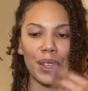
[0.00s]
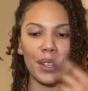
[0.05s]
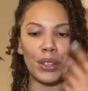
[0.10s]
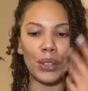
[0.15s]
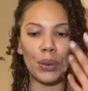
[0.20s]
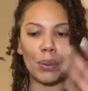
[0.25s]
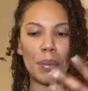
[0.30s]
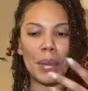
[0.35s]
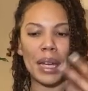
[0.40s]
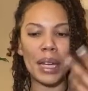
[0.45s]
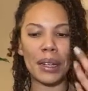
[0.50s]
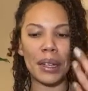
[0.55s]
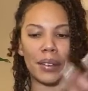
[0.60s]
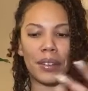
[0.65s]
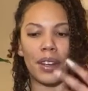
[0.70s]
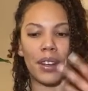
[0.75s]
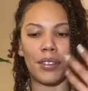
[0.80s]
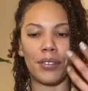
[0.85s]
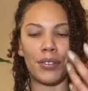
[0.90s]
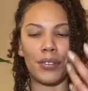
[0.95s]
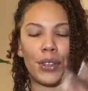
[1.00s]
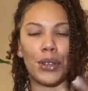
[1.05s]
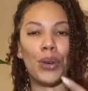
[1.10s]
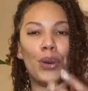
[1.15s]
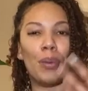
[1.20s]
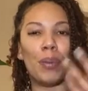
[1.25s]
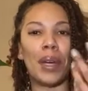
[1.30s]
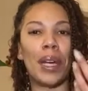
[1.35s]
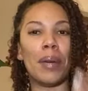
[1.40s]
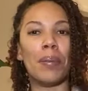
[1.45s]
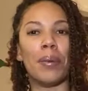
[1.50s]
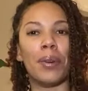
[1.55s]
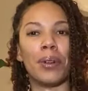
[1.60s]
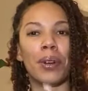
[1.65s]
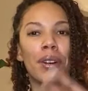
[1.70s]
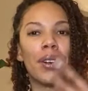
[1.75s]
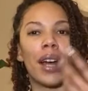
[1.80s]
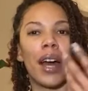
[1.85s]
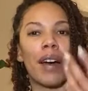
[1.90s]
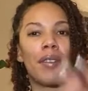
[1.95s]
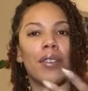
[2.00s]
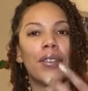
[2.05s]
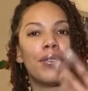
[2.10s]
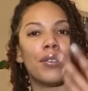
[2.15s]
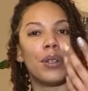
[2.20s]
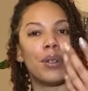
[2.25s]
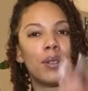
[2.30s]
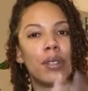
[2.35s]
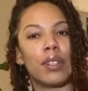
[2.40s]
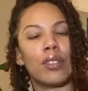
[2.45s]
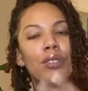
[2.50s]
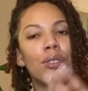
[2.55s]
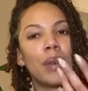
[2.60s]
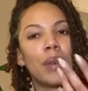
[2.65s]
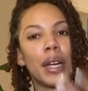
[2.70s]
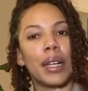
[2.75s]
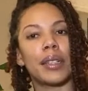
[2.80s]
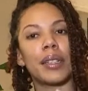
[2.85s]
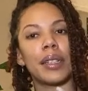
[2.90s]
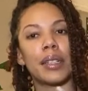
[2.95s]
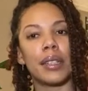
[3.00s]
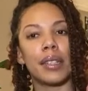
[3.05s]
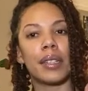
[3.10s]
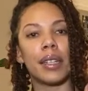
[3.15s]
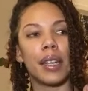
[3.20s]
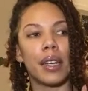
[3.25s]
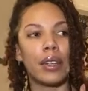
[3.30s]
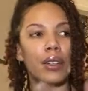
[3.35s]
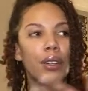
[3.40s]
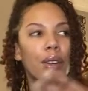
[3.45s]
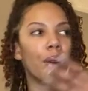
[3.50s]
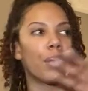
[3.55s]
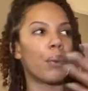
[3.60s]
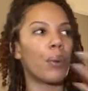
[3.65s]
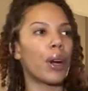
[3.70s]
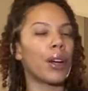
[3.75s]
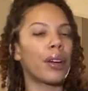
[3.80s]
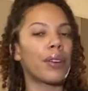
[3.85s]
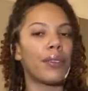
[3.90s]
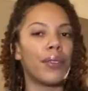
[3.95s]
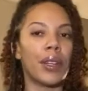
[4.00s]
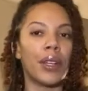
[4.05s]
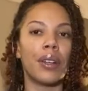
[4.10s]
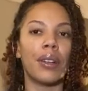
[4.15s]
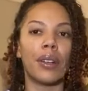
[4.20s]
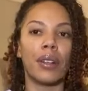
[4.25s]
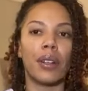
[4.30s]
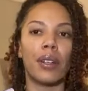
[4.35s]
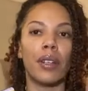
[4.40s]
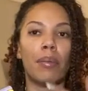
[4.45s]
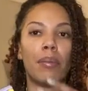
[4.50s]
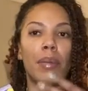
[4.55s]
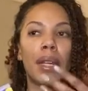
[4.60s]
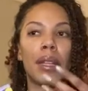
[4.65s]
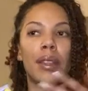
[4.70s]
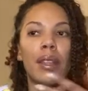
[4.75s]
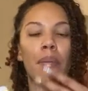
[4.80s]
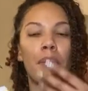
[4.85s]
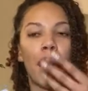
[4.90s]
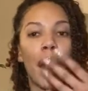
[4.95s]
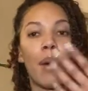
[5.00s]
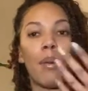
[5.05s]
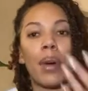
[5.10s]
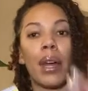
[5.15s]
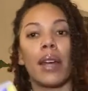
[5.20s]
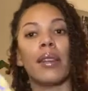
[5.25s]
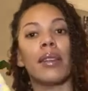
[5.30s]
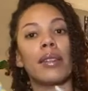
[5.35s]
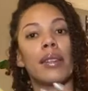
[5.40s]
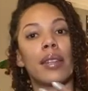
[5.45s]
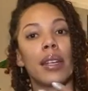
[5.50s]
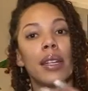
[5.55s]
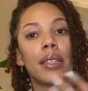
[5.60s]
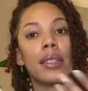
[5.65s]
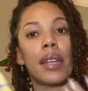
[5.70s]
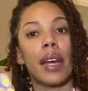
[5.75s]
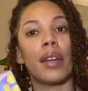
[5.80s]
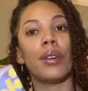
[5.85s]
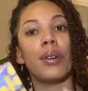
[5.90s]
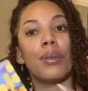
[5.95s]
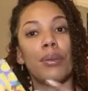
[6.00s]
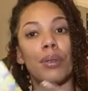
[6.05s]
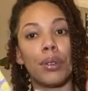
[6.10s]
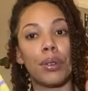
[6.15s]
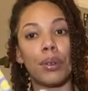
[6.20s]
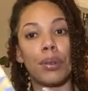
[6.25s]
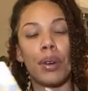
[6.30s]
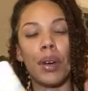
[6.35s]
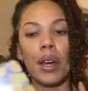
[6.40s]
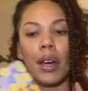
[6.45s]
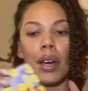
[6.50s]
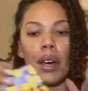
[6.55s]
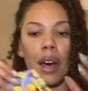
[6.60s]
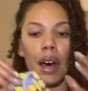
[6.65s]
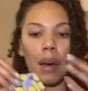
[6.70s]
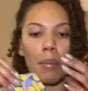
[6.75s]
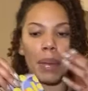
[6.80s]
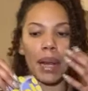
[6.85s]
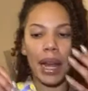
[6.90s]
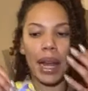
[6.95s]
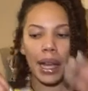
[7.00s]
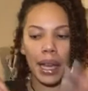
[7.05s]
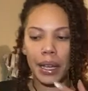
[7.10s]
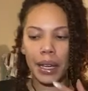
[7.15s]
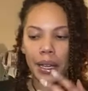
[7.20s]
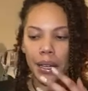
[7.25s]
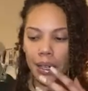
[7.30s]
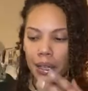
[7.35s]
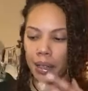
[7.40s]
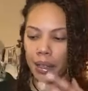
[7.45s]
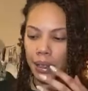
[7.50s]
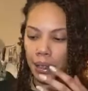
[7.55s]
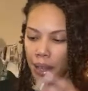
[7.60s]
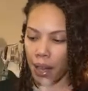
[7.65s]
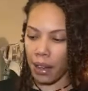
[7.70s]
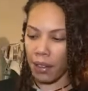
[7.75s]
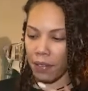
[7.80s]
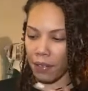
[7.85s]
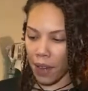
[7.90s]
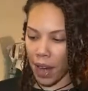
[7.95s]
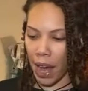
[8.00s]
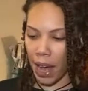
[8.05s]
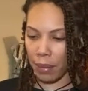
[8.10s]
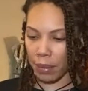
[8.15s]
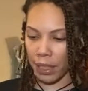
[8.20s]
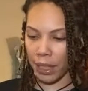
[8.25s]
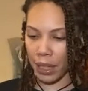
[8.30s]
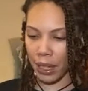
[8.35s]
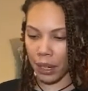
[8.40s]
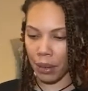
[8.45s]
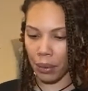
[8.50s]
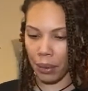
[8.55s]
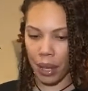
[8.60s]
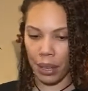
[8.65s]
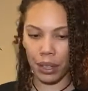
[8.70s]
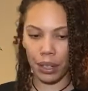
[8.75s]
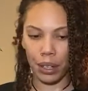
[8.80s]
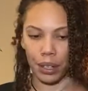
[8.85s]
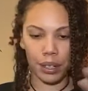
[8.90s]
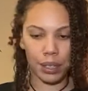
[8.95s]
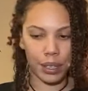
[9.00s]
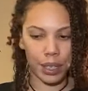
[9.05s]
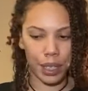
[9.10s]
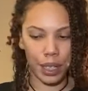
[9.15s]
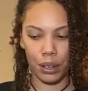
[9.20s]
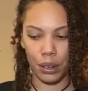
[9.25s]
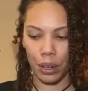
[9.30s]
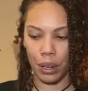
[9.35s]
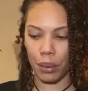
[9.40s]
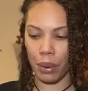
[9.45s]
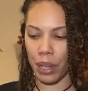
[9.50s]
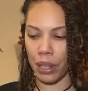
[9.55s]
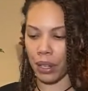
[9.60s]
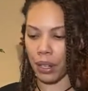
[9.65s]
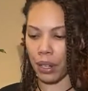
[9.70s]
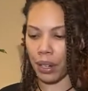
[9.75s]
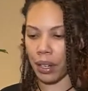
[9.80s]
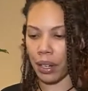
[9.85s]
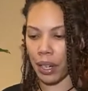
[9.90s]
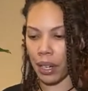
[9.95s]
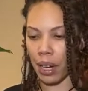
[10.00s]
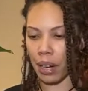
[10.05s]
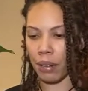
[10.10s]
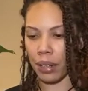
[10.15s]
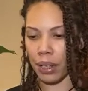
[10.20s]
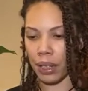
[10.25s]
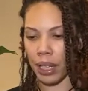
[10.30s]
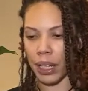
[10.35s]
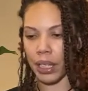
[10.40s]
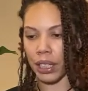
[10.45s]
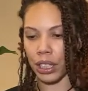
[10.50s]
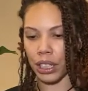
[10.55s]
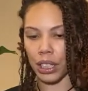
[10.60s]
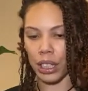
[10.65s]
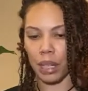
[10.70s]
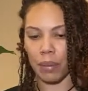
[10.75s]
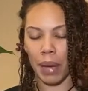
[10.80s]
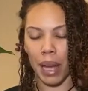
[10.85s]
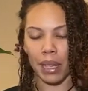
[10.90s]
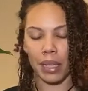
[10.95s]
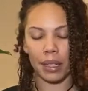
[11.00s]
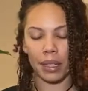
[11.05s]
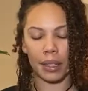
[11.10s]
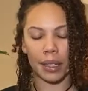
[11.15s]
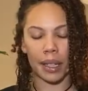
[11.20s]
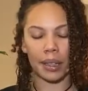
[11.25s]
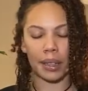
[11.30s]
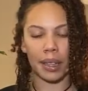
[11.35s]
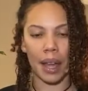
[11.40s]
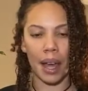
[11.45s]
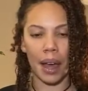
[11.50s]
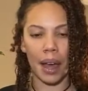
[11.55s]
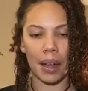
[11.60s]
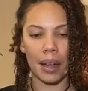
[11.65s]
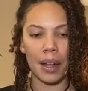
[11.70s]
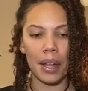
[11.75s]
meet a few people, or have a few situations in your work field, or you meet them by way of the things that you do. But I get good love vibes here, whether you're single or whether you're in a relationship. I just get that